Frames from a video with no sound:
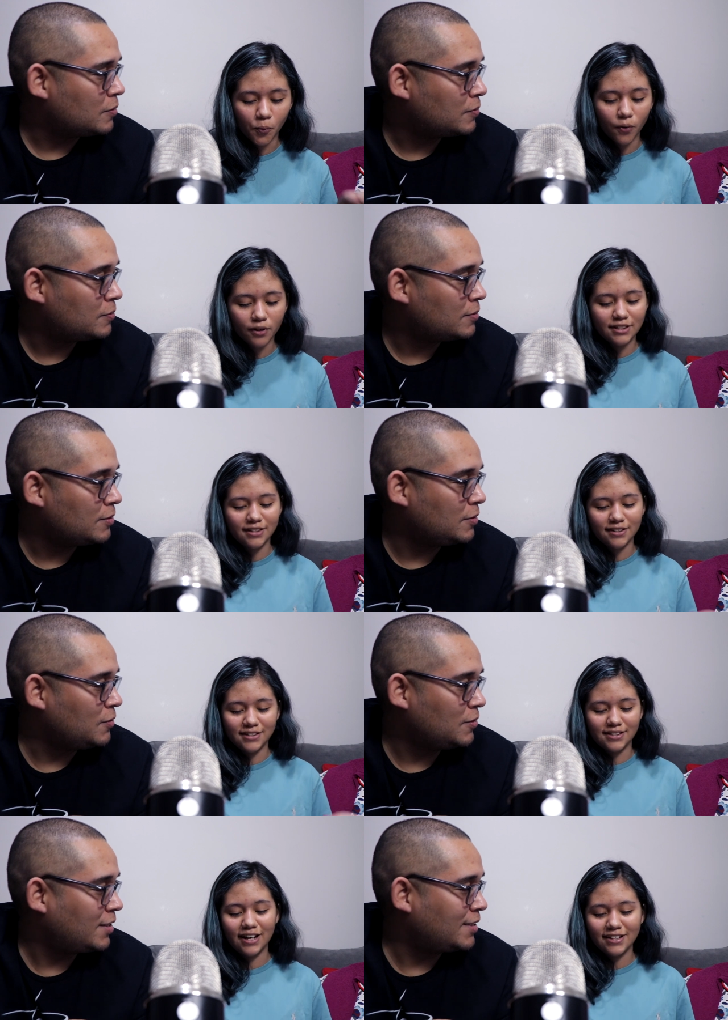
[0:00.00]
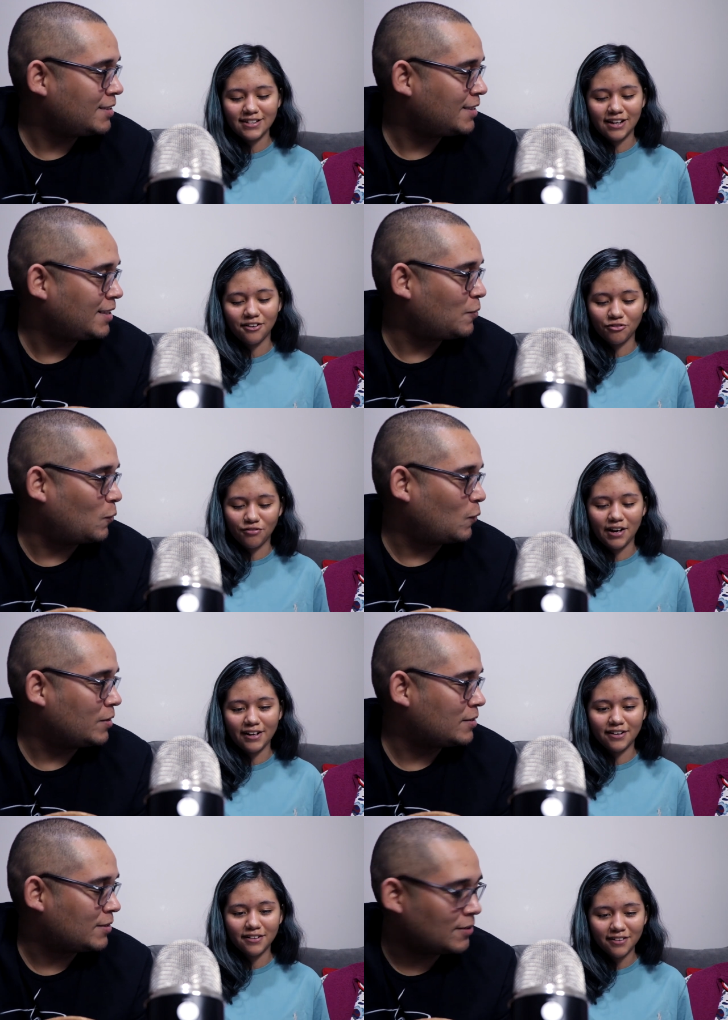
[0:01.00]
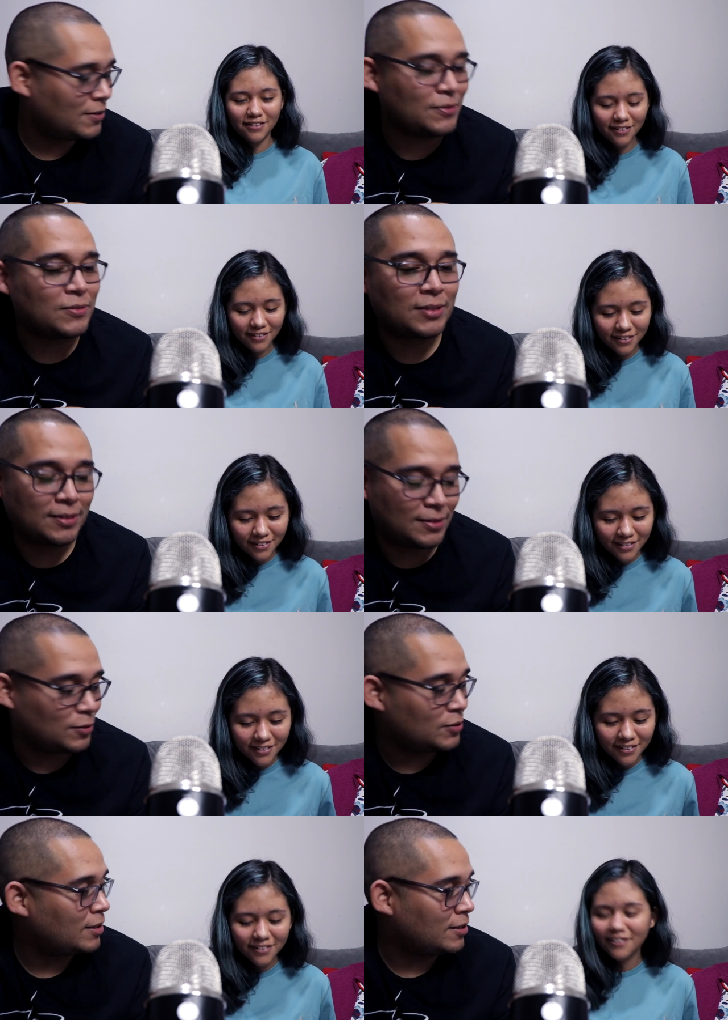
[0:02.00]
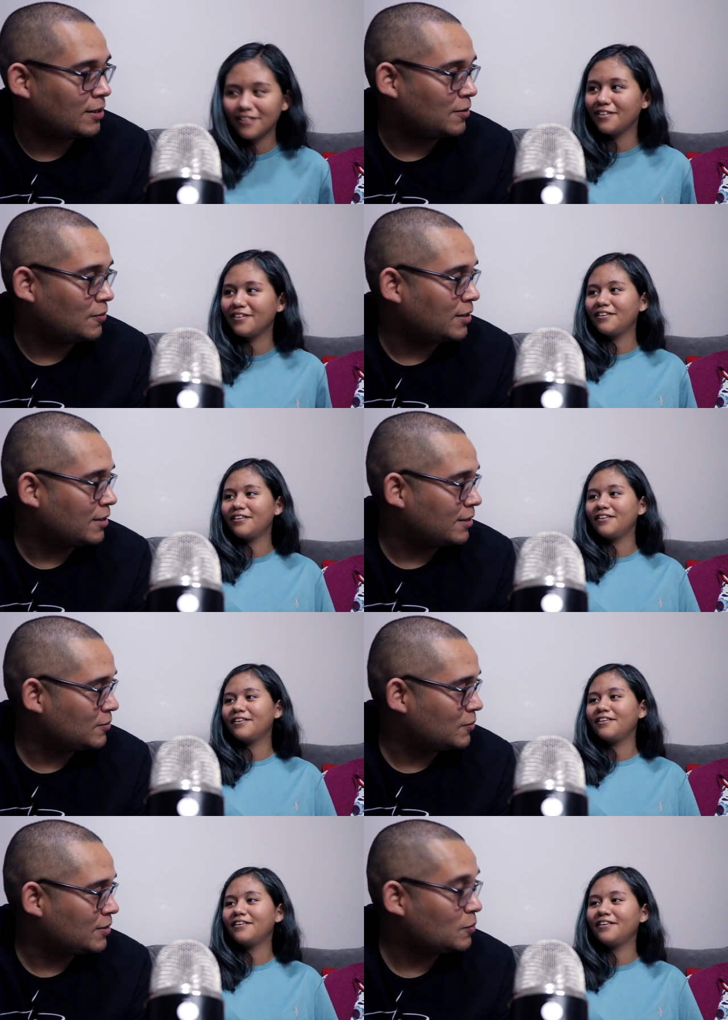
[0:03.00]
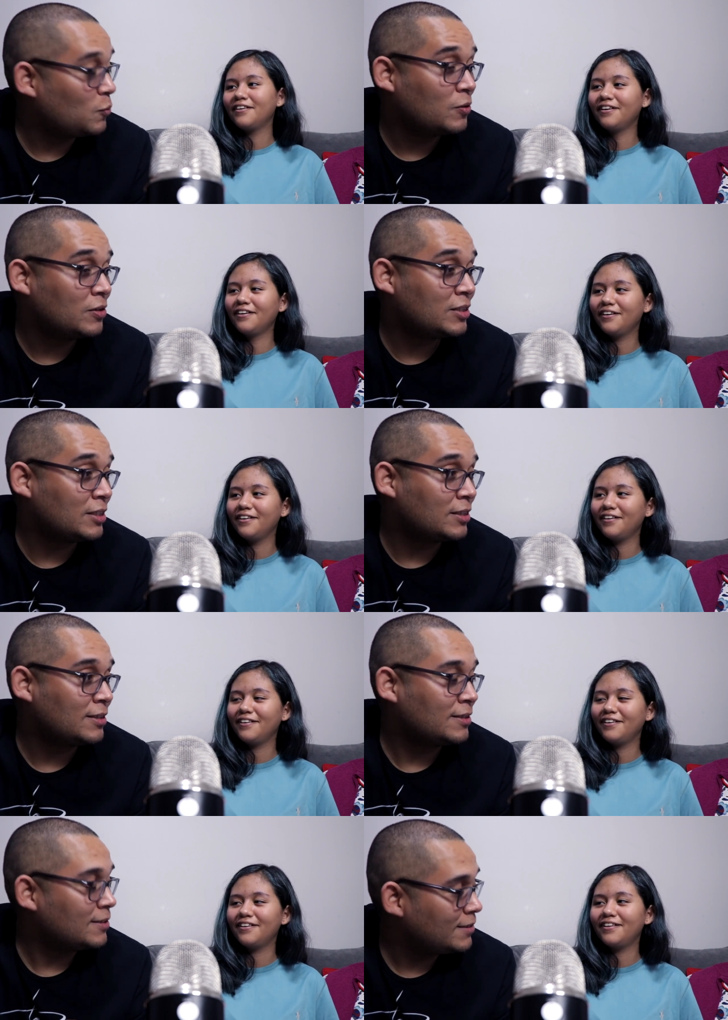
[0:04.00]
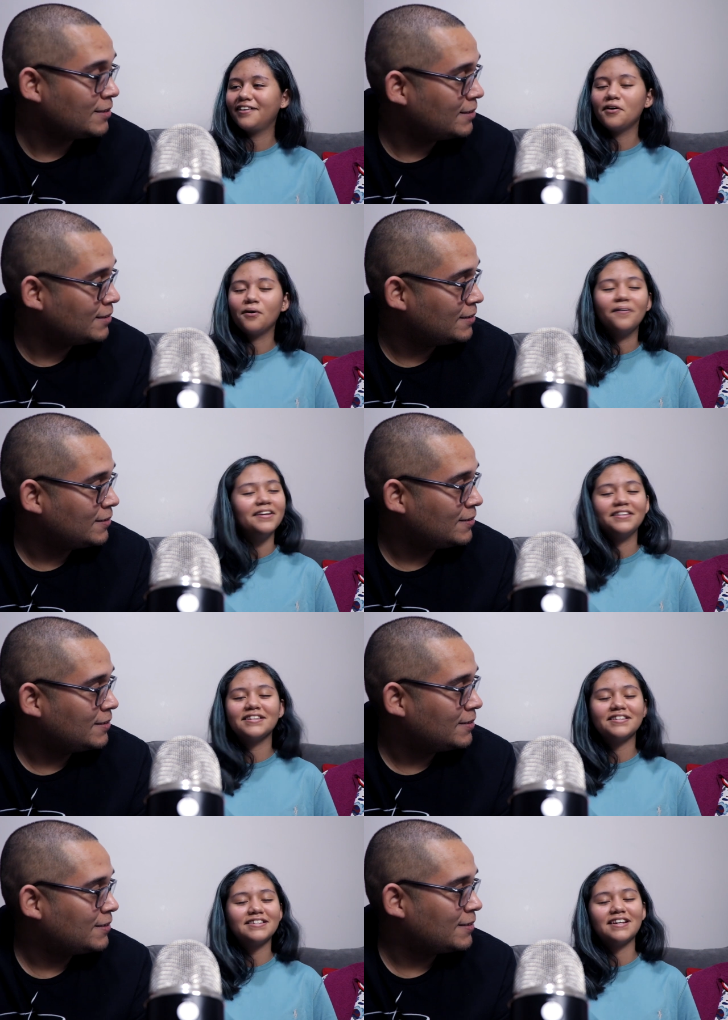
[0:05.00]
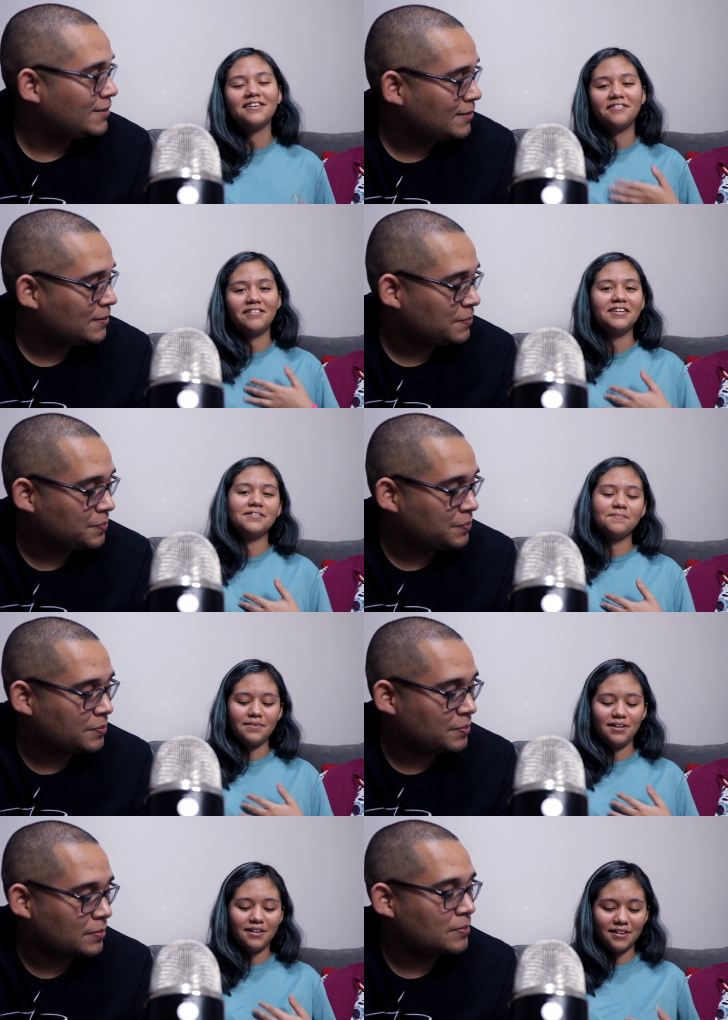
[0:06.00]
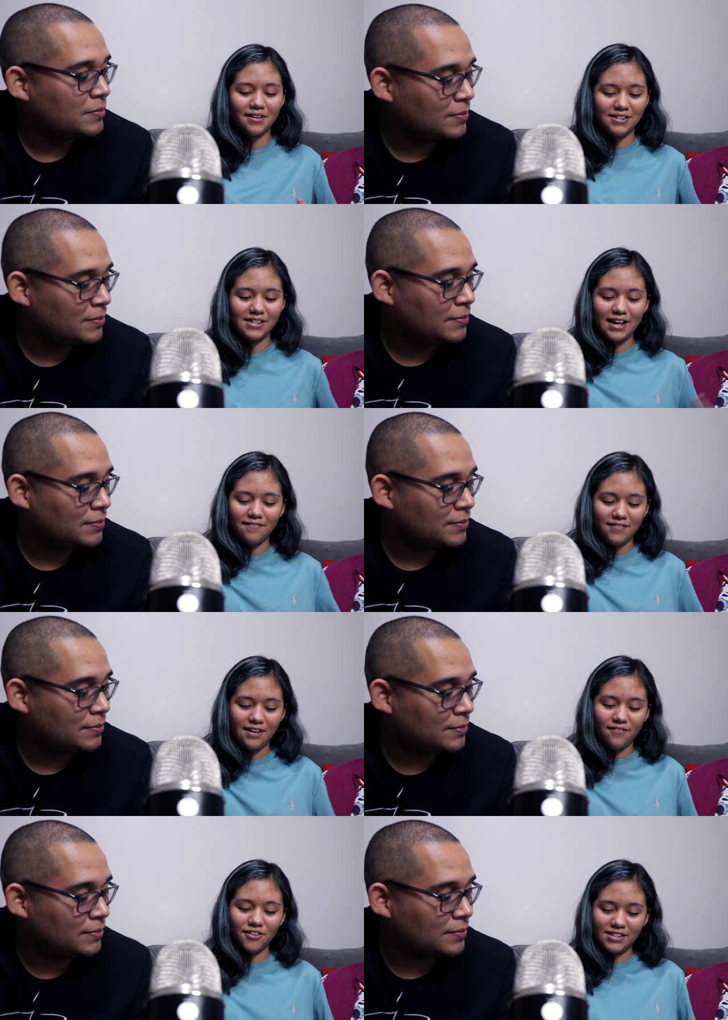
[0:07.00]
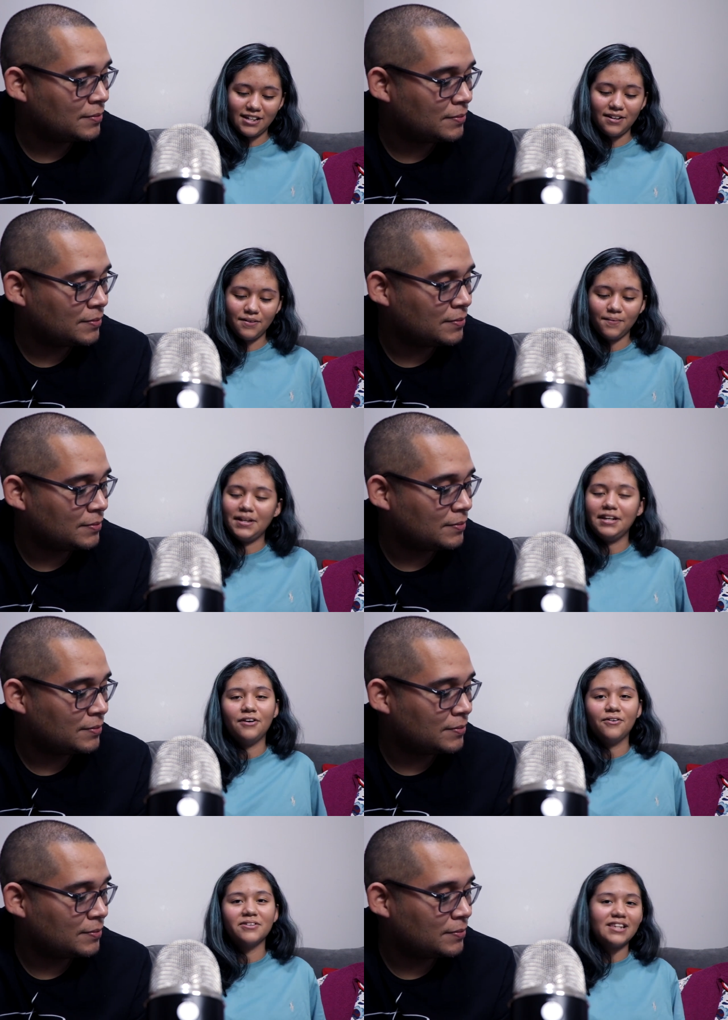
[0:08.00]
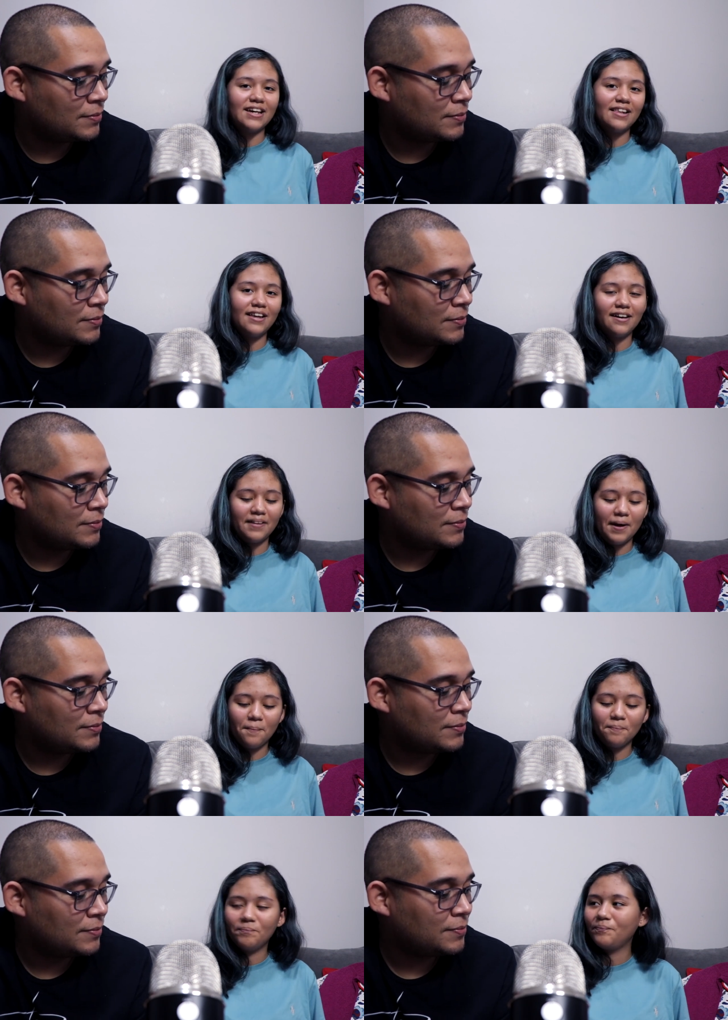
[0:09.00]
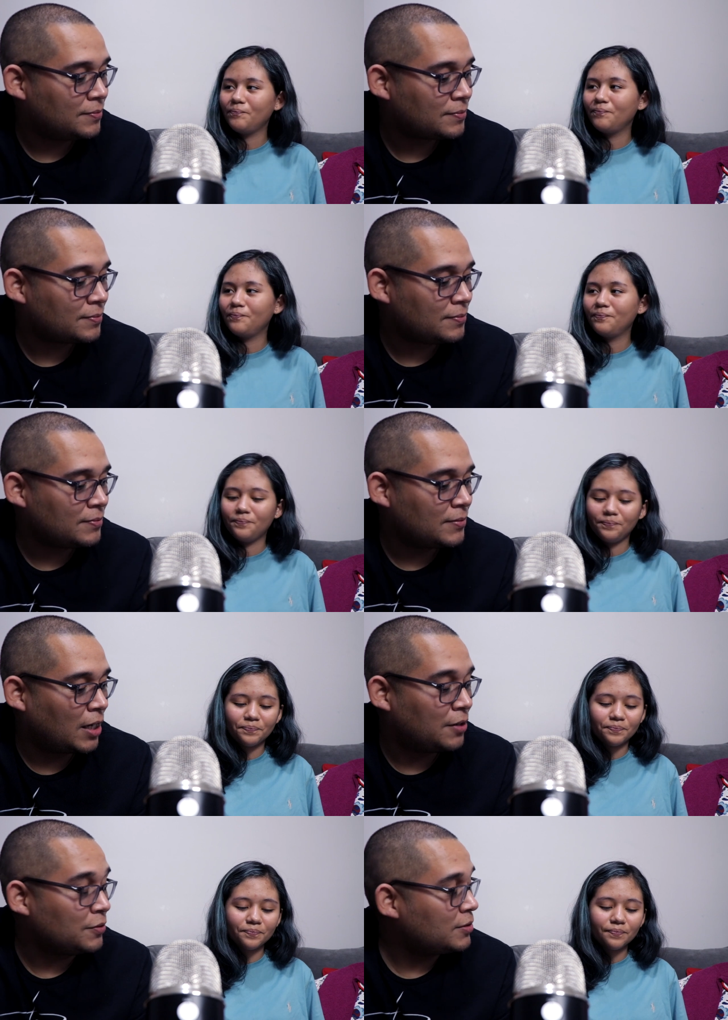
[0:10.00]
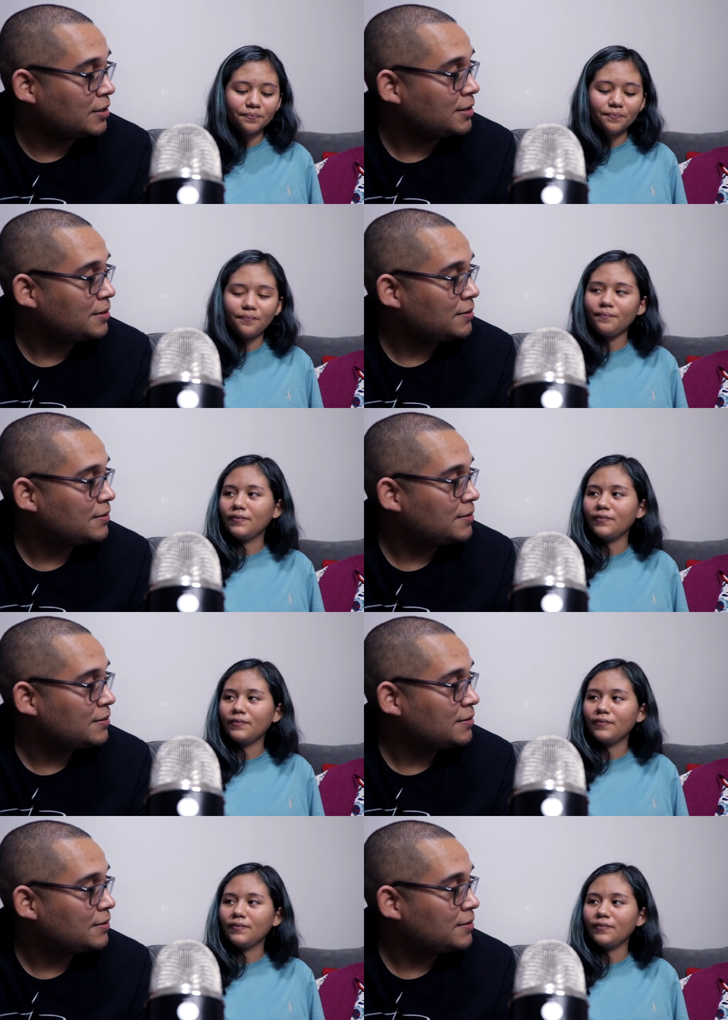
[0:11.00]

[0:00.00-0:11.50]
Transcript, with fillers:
Speaker 1: Water
Speaker 2: does not sound right. Oh, you sound a little English when you say water.
Speaker 1: It doesn't sound right to me because I've never said it. We don't say it like that.
Speaker 2: How do you say it?